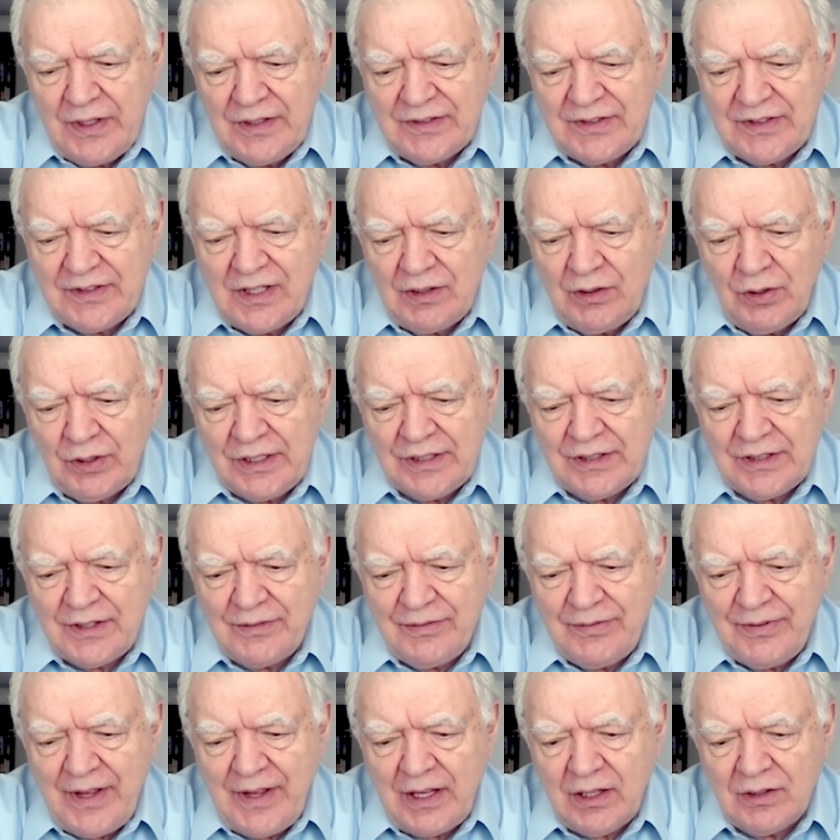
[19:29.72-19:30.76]
to look at the
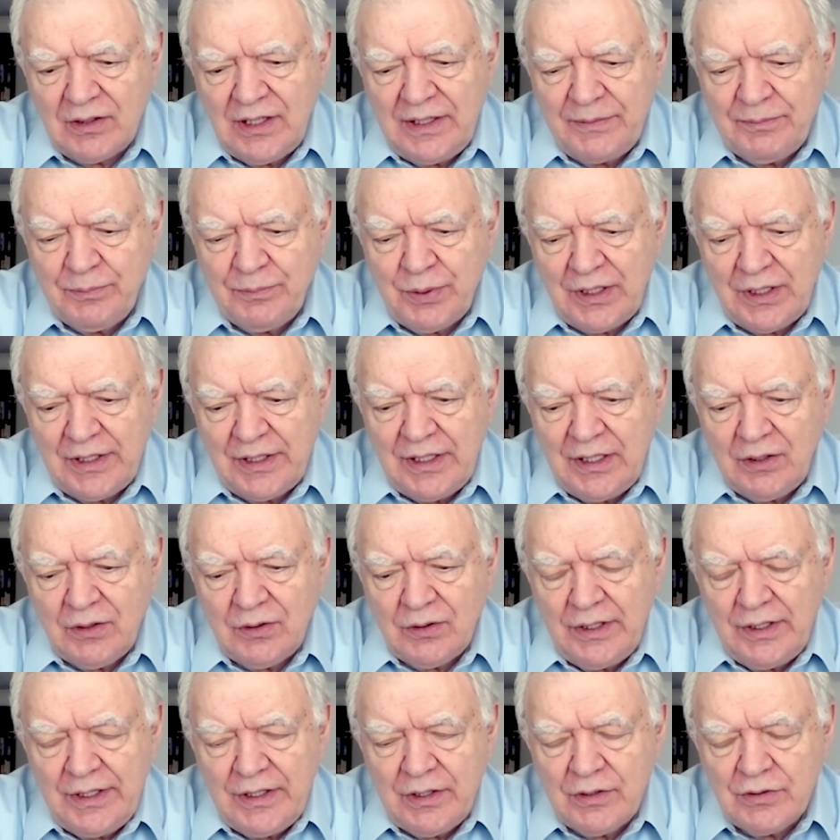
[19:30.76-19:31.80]
failed political
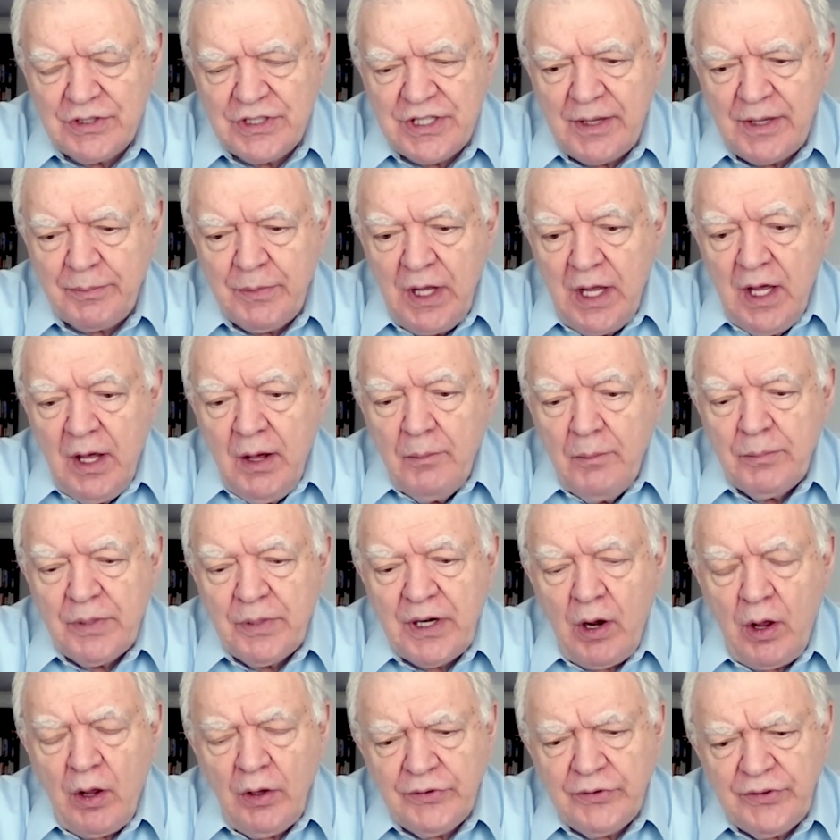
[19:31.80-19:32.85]
leadership, but
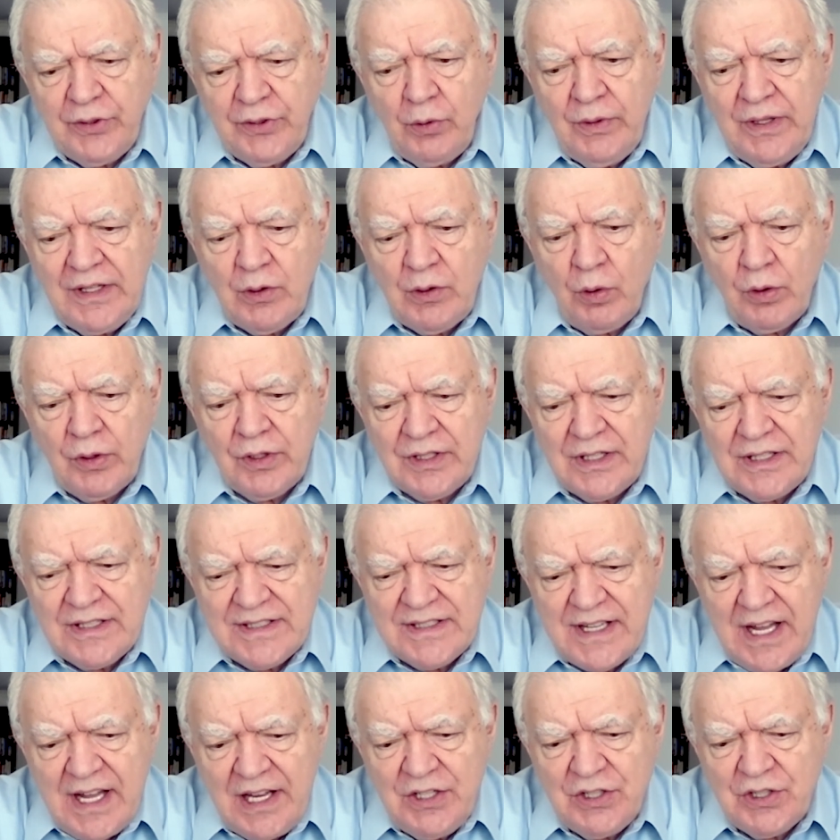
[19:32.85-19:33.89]
also in
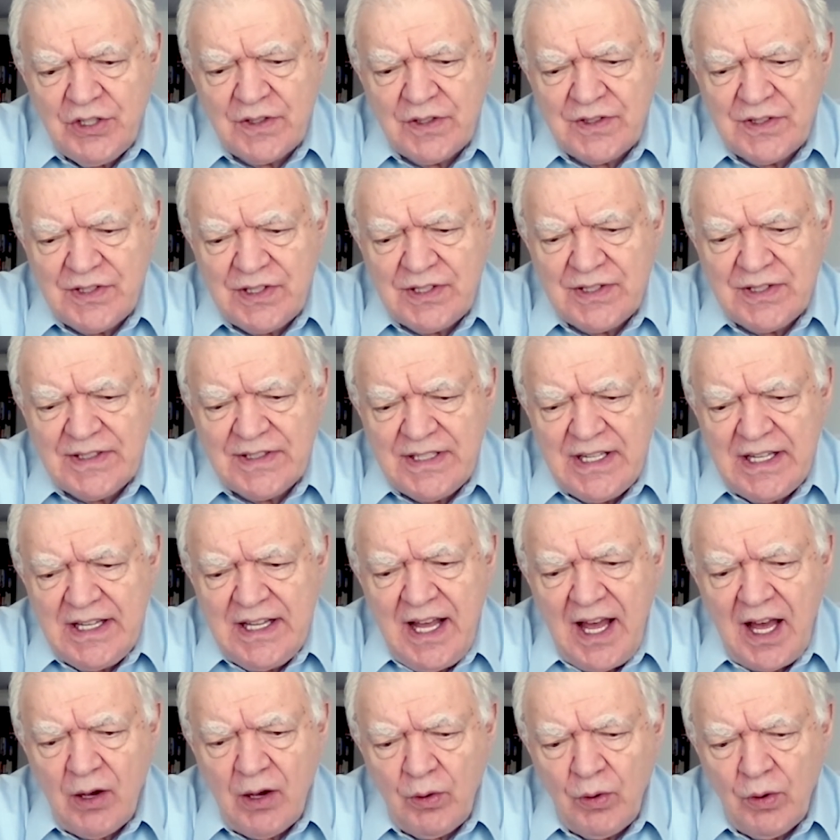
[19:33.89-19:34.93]
organizations, to see
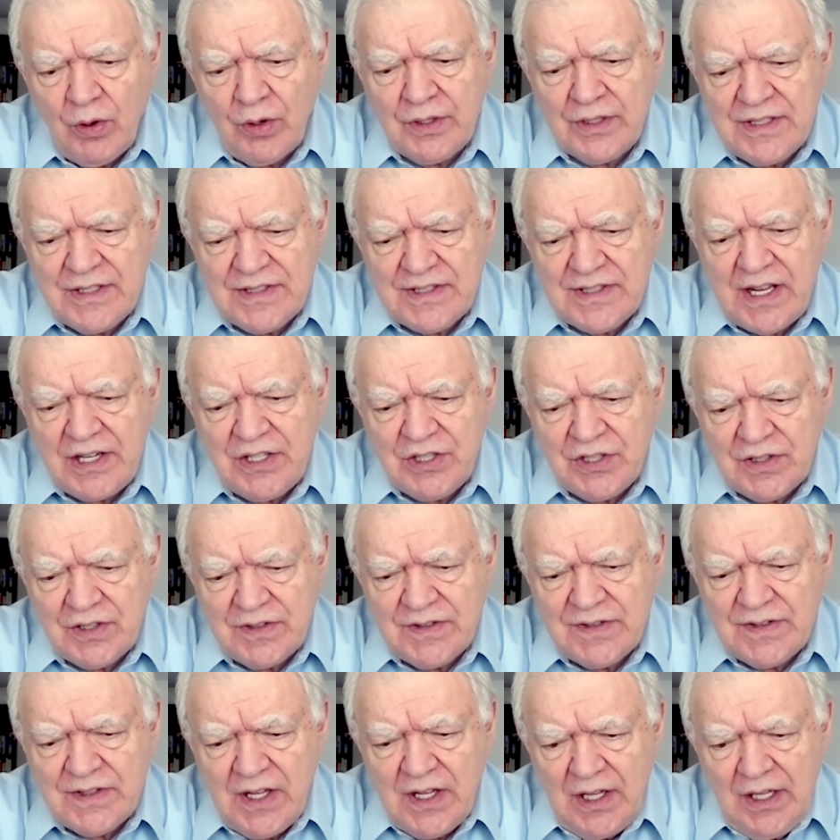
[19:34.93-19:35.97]
how
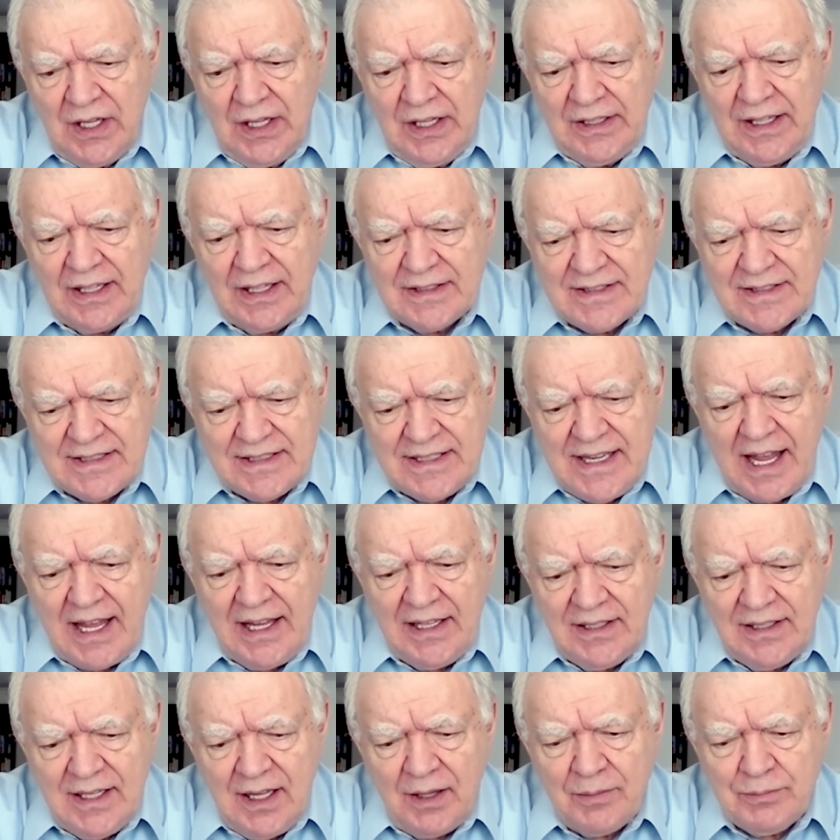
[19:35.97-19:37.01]
organizations can
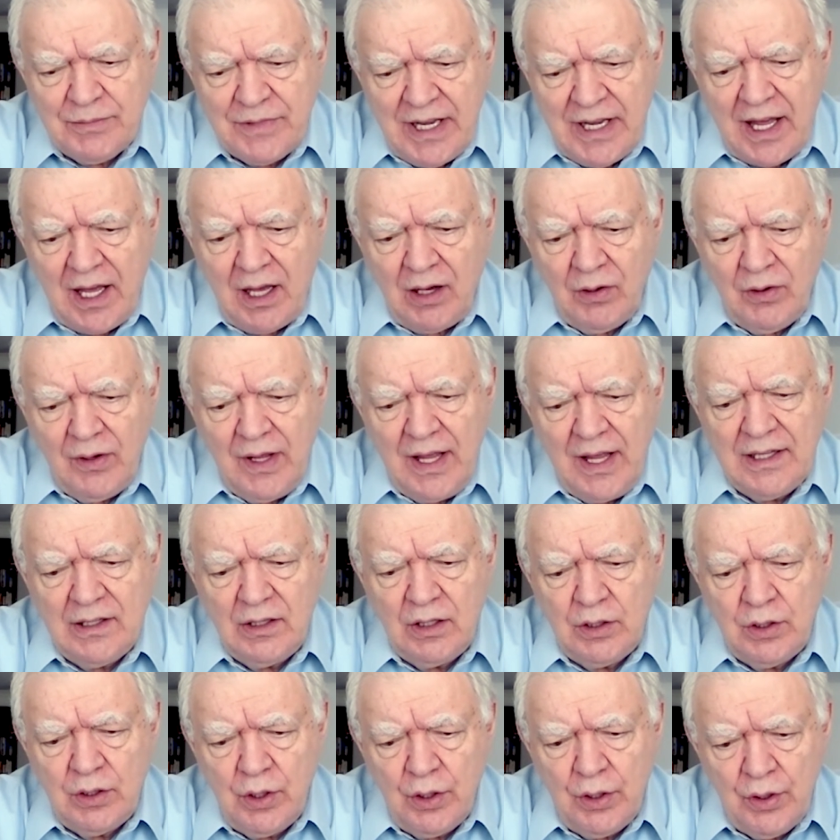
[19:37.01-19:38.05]
stand up now
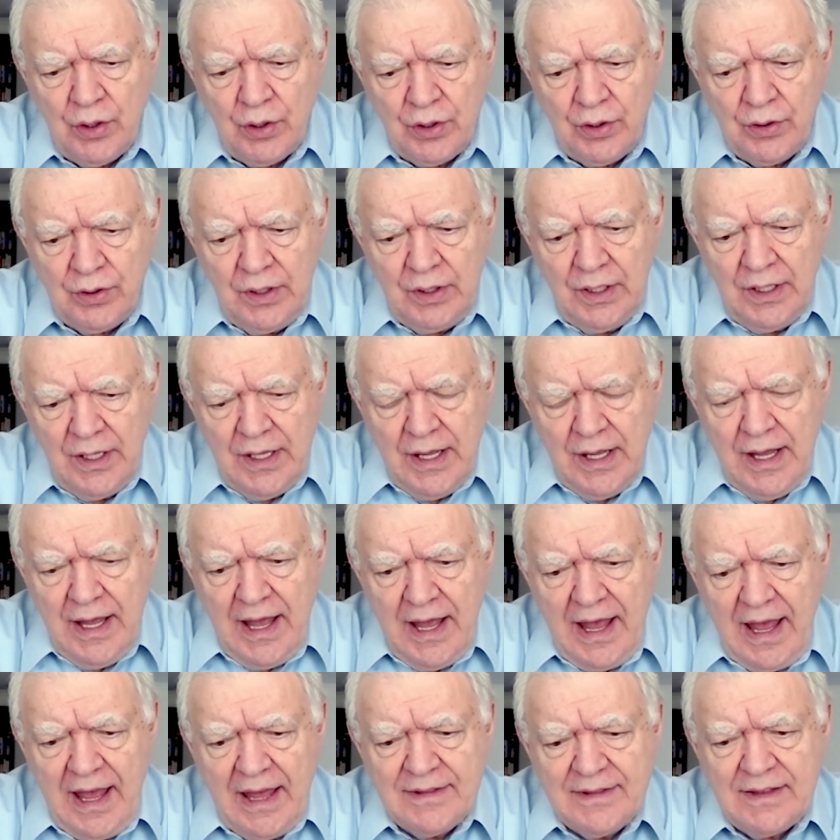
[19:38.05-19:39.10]
and learn,
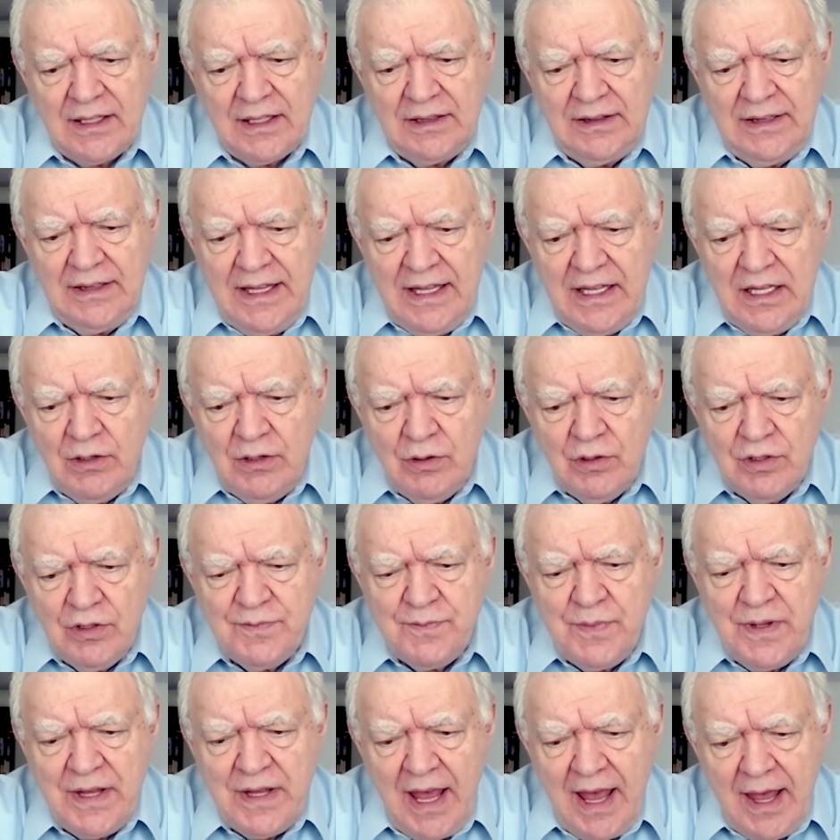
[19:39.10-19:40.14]
and the leaders
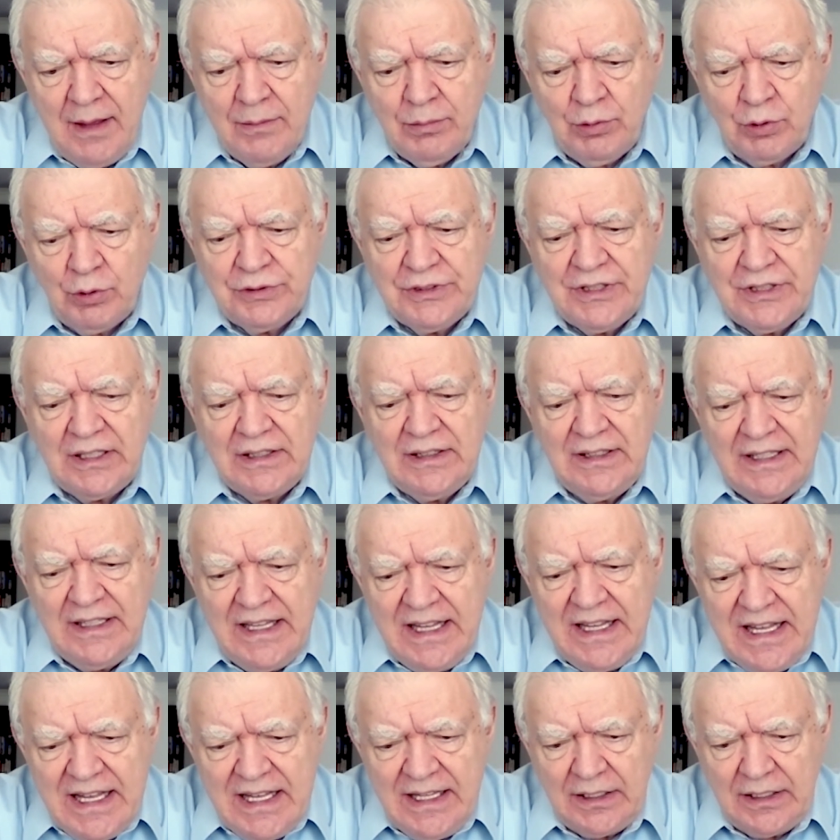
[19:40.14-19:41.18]
be able to
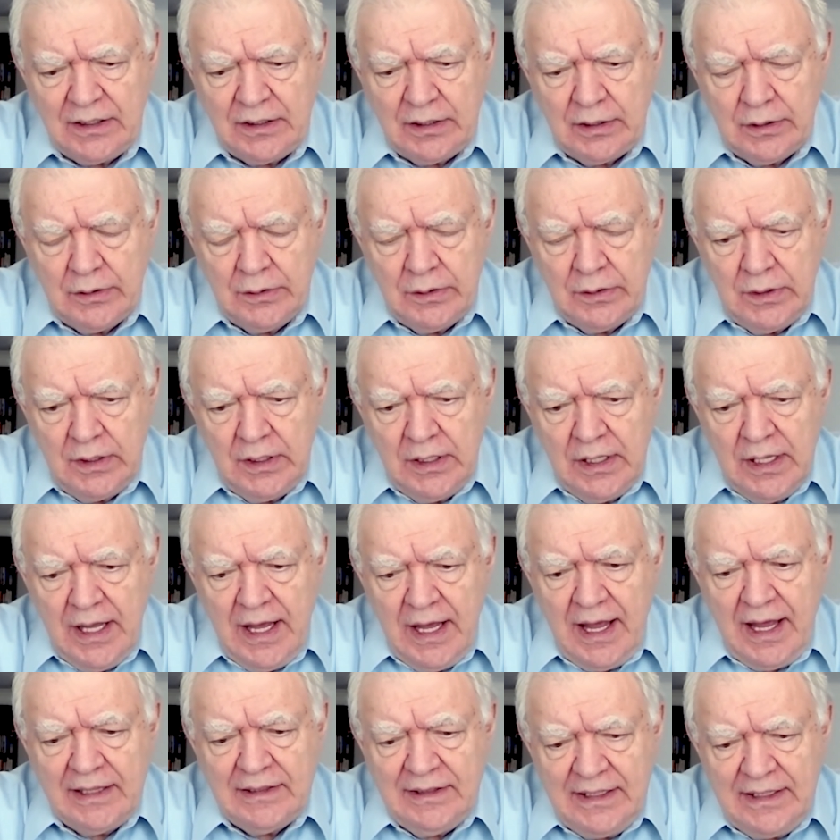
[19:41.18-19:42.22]
lead
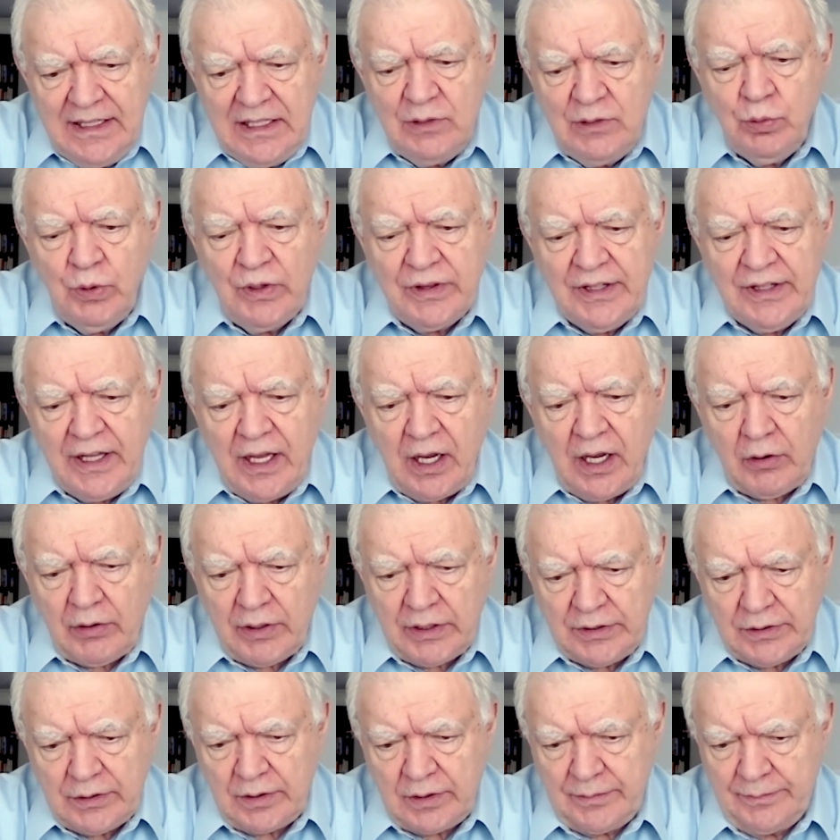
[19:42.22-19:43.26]
and lead with
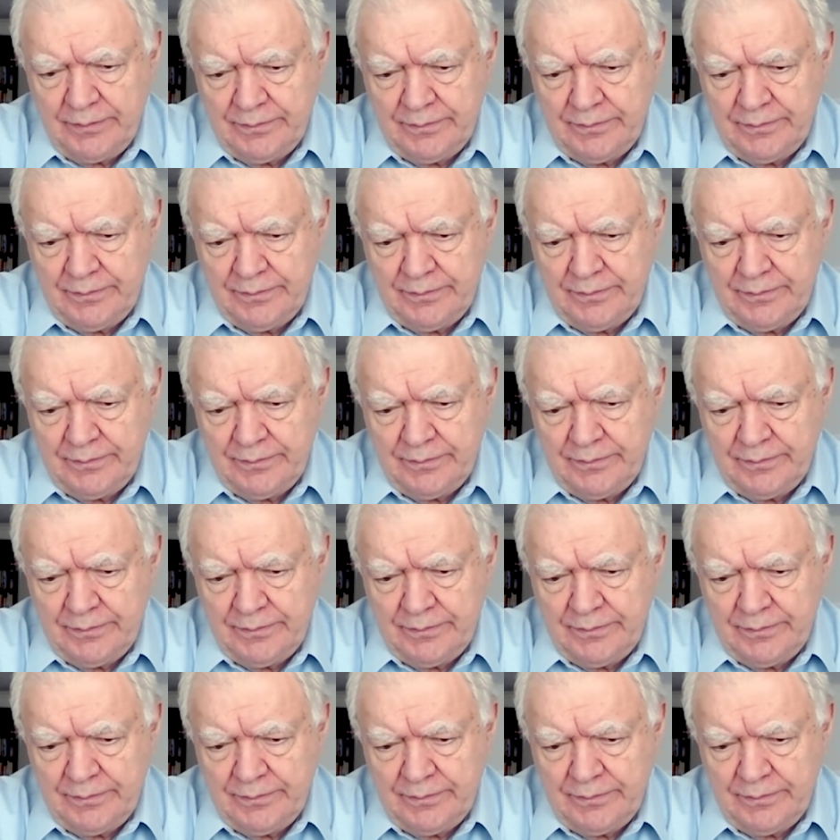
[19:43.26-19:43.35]
character.